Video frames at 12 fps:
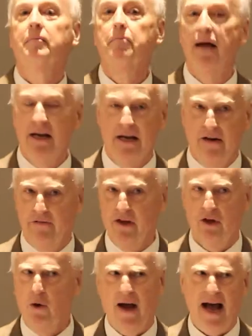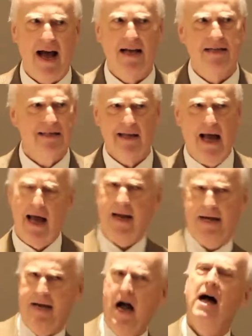many of you as
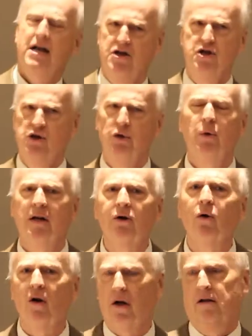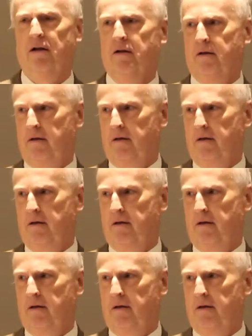not new at all.